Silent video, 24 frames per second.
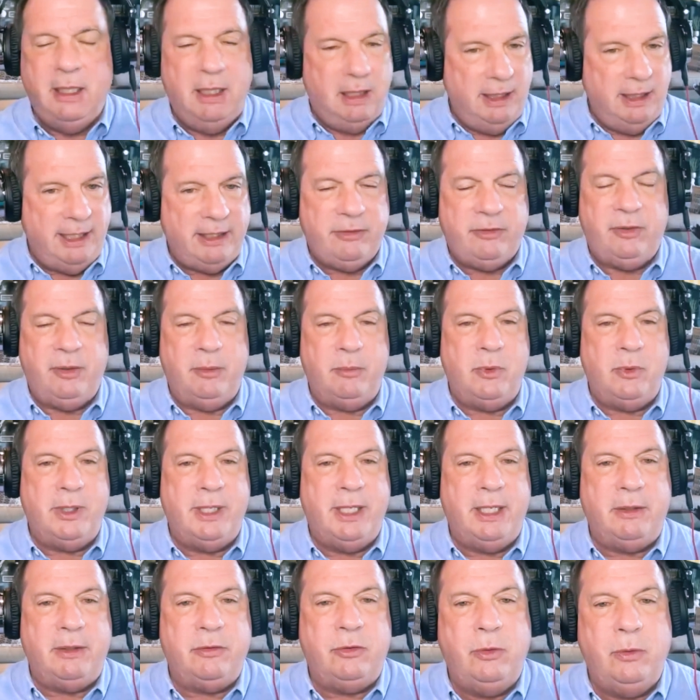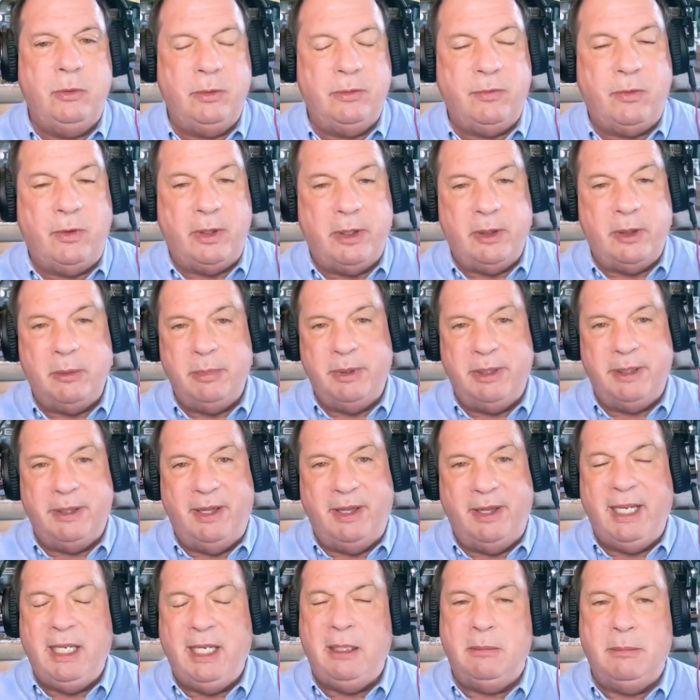let someone else do it for you, but
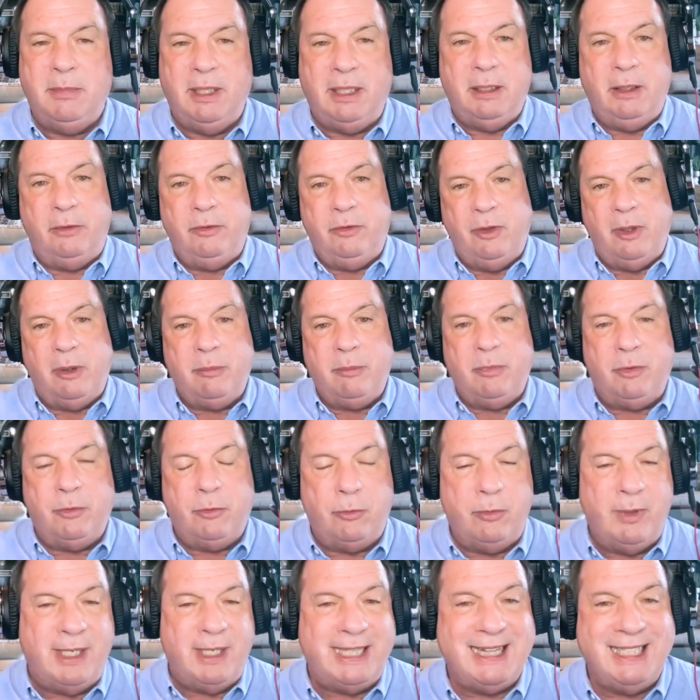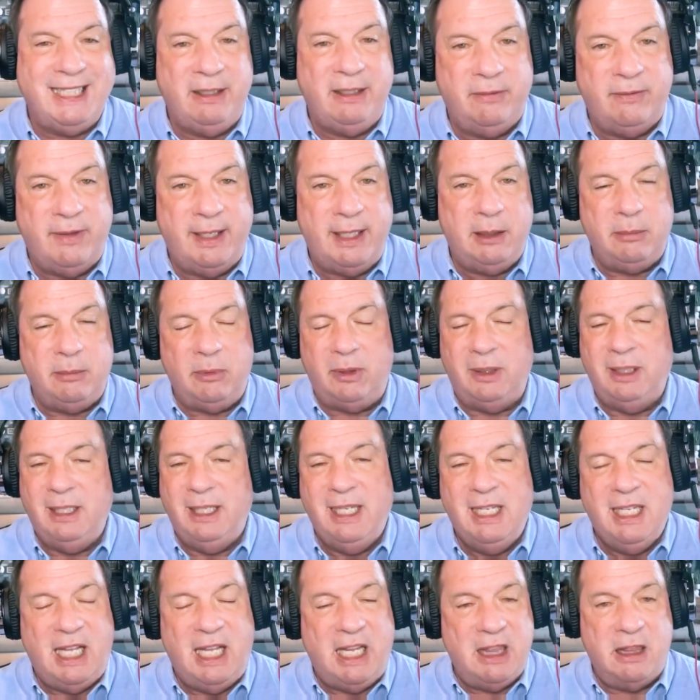they can make those numbers readily available.
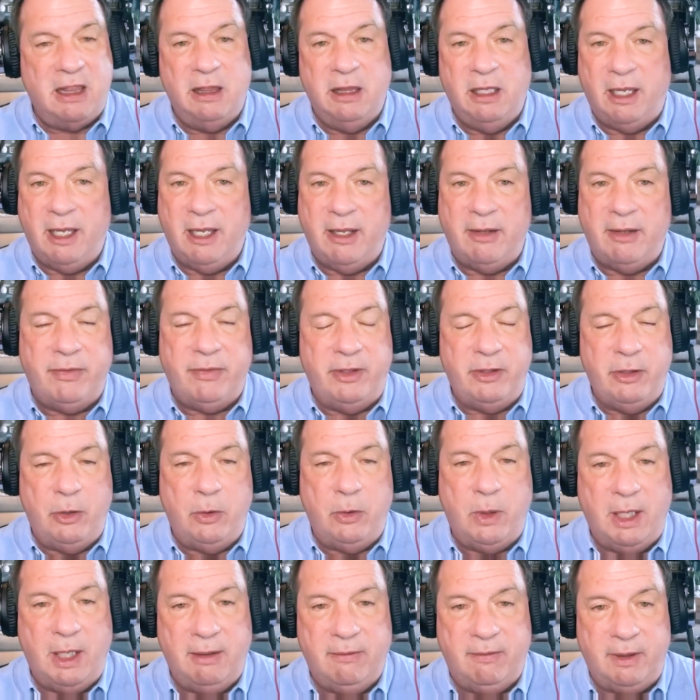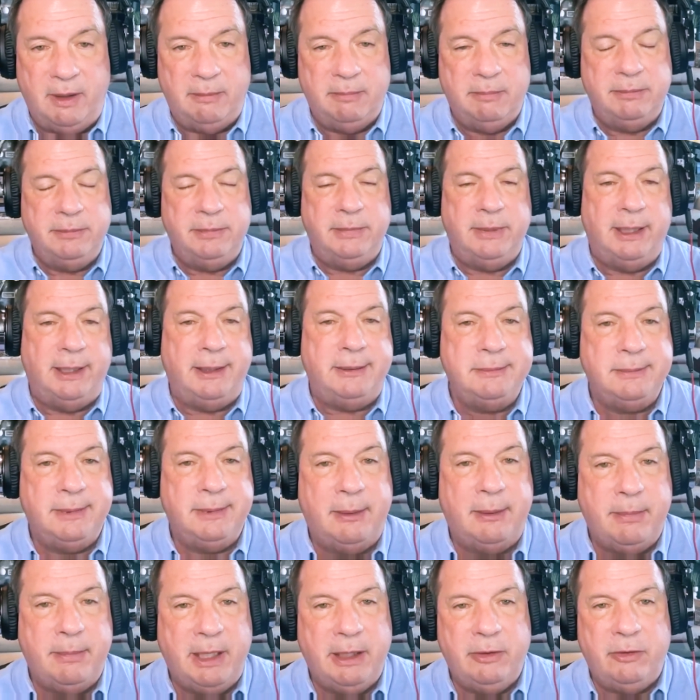I love the new giving.
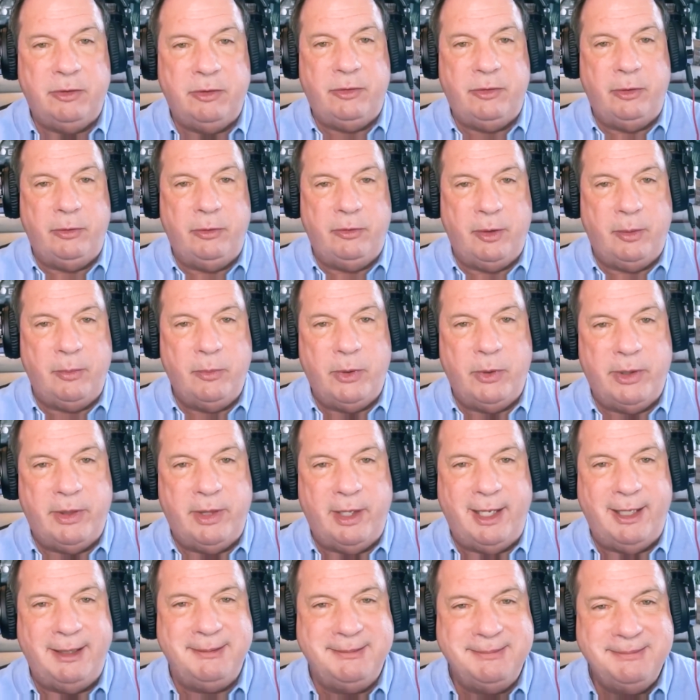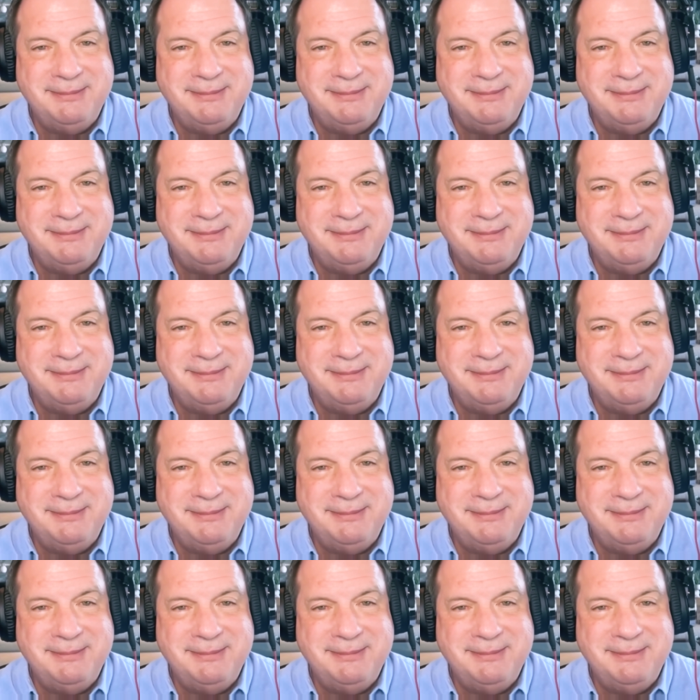I might just do something with that.